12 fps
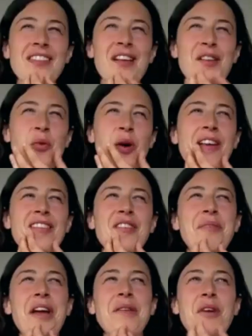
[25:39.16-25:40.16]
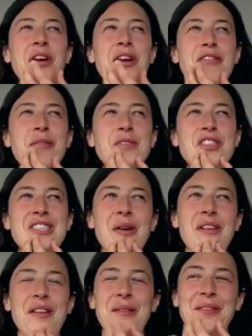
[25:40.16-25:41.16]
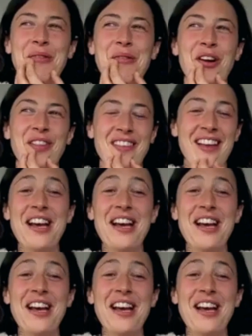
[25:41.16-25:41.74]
there's ways to make money from just doing something once.